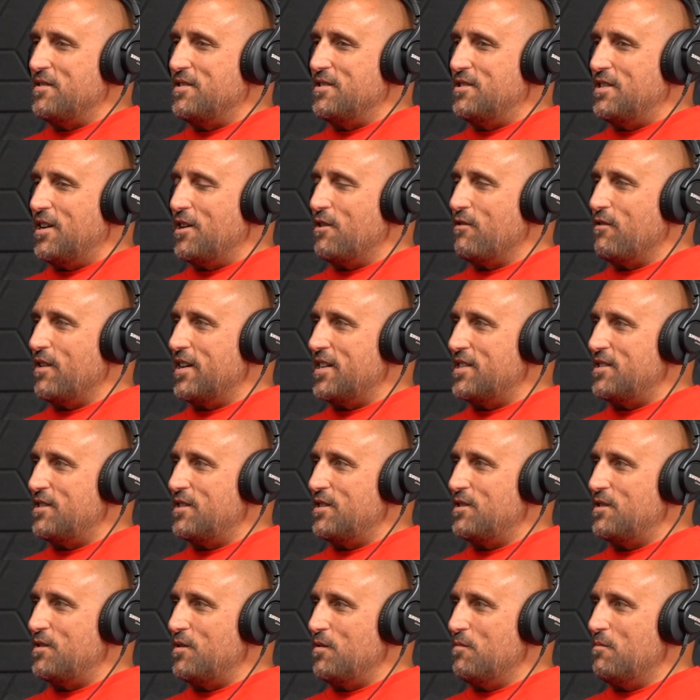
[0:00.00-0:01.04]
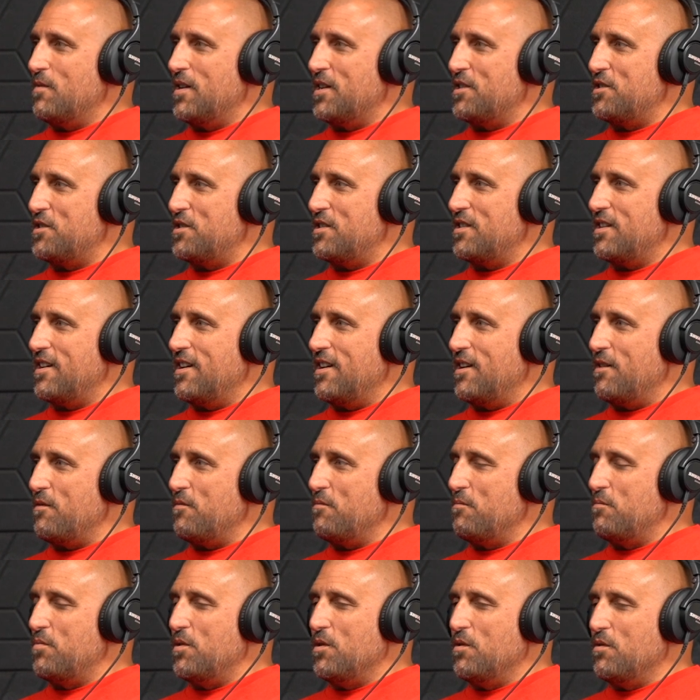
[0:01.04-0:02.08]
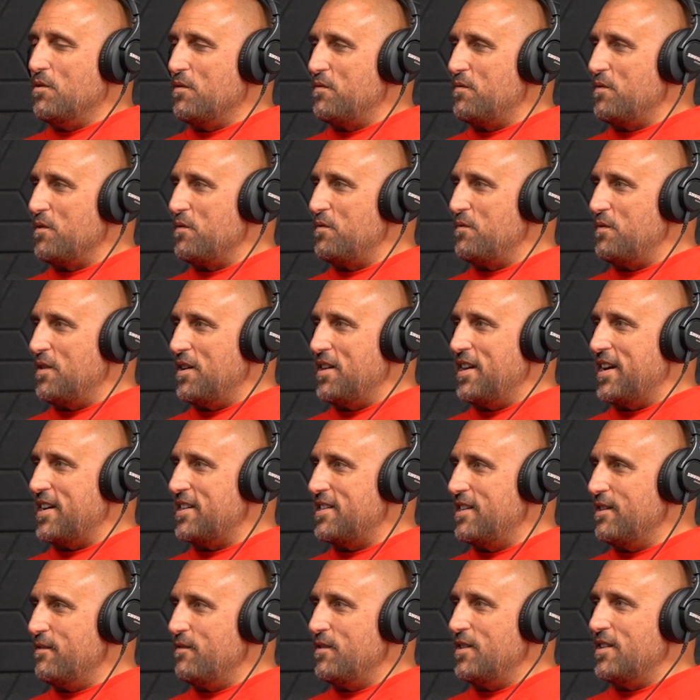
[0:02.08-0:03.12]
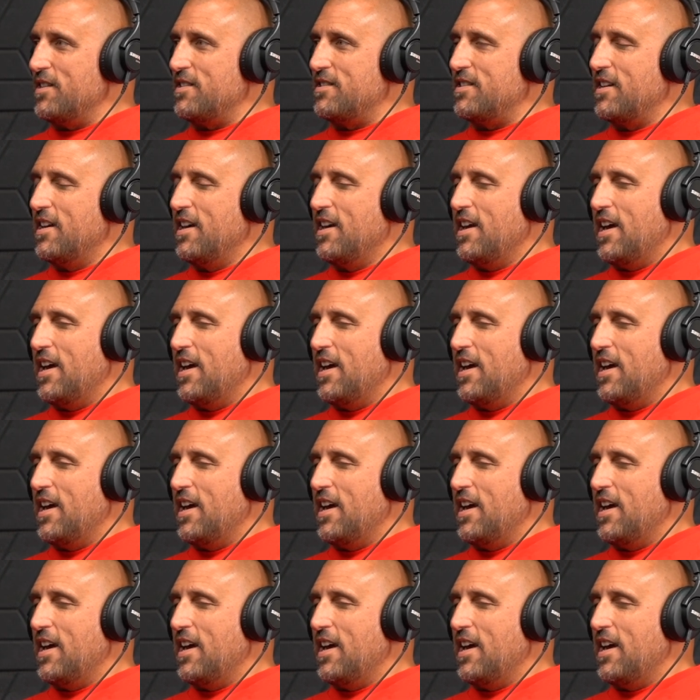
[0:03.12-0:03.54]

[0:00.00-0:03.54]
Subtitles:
generates so much beautiful, fun activities.